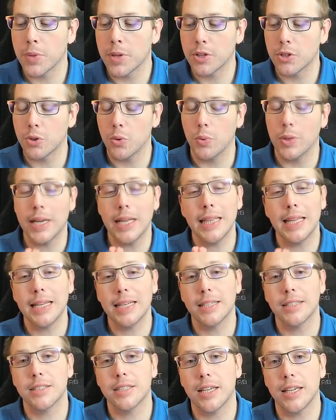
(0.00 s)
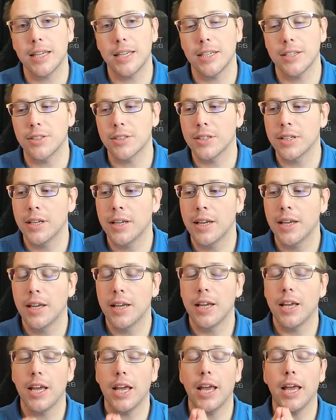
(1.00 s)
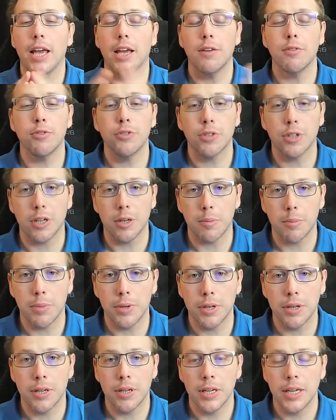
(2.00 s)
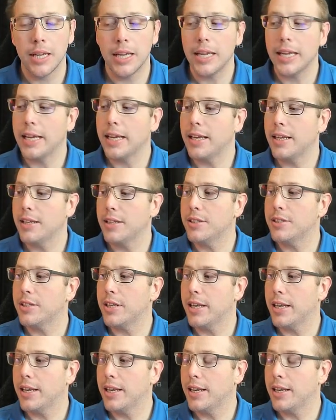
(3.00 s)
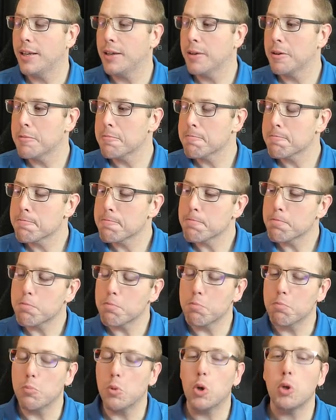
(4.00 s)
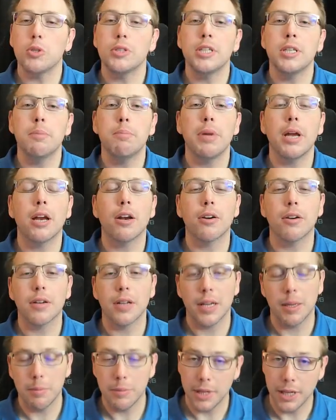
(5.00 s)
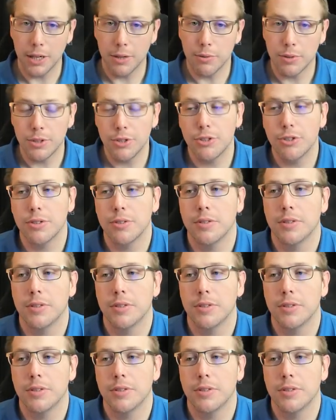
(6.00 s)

So what I like to say is F Sharp is a multi-paradigm language